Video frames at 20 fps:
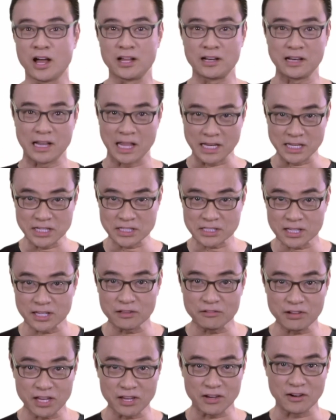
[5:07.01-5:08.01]
Ladies in
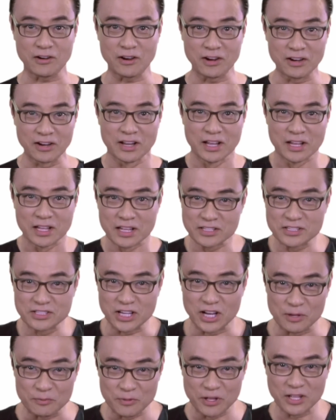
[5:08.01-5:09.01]
here,
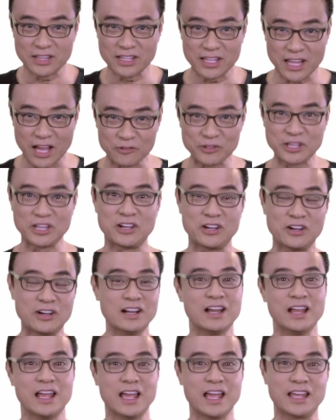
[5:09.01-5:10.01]
gentlemen down here,